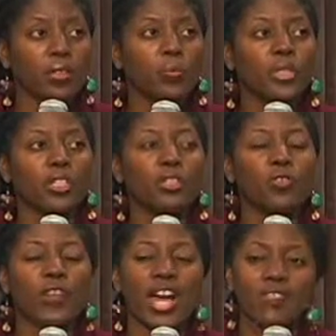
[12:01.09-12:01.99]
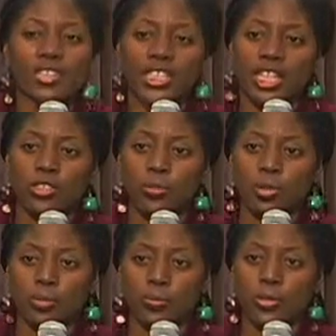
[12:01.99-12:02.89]
We gravitate
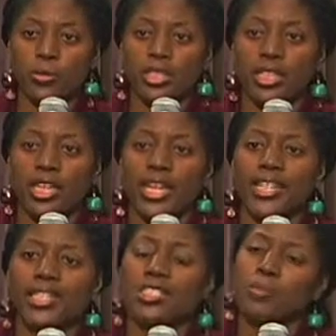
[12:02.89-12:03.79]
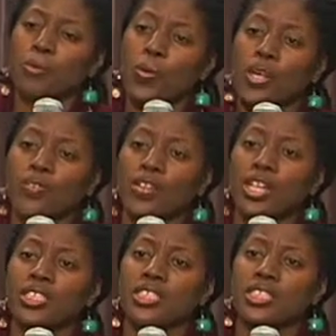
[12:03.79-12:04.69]
toward beauty, and it's important for
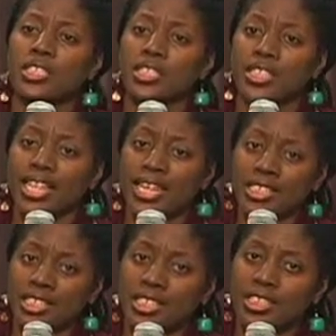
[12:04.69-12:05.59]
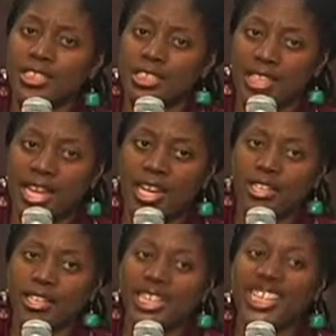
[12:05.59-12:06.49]
us to connect to that,
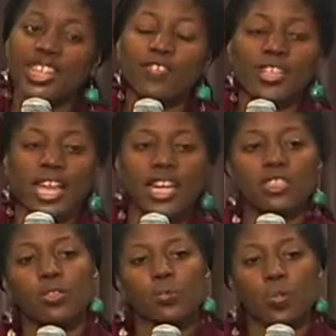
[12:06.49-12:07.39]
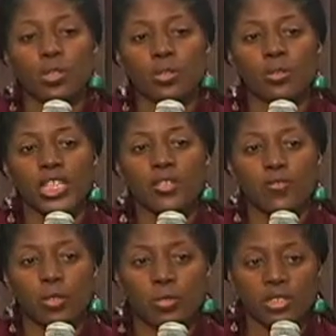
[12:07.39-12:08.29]
even as the world
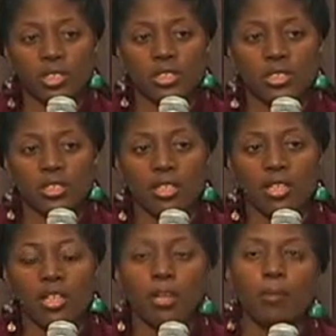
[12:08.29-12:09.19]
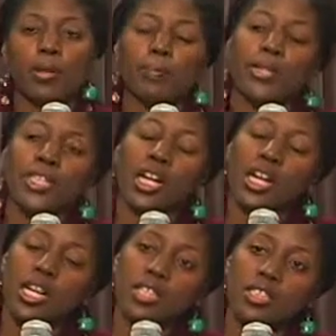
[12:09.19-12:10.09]
erodes us. But
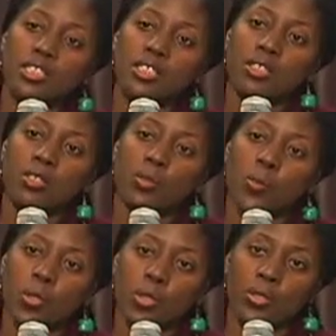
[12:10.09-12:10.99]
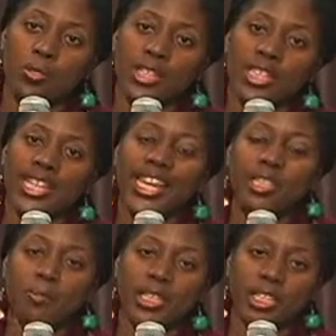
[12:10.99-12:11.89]
because the world
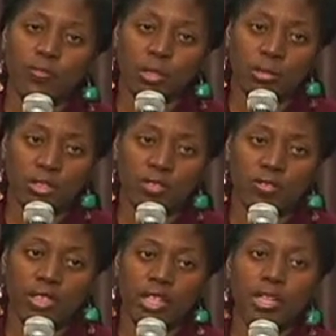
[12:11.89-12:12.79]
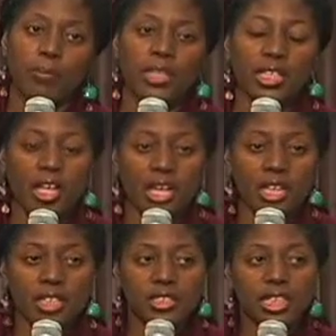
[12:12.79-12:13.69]
can be erosive,
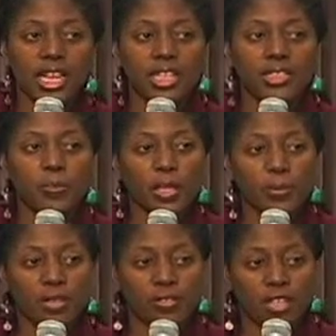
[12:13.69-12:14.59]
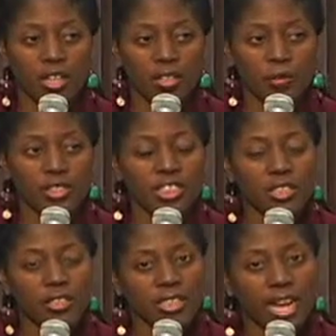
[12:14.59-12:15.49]
because as people of color,
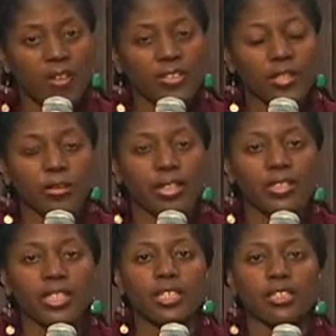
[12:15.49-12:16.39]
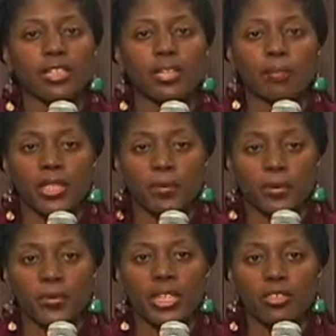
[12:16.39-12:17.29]
particularly African American
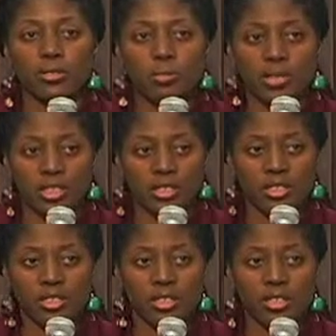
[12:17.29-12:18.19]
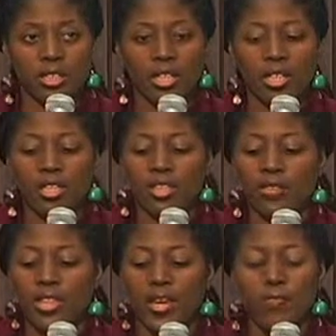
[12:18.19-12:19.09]
people and students,
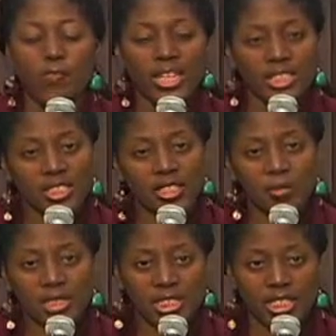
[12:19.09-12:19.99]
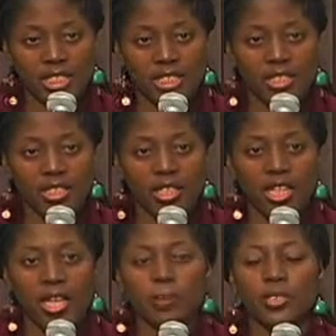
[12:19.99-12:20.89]
that racism exists,
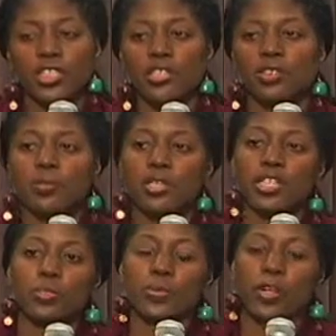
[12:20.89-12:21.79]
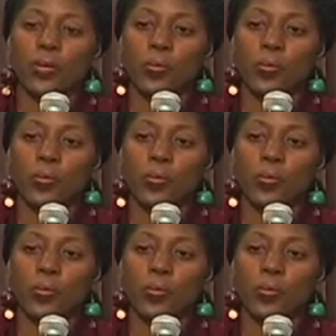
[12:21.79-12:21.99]
and particularly because we are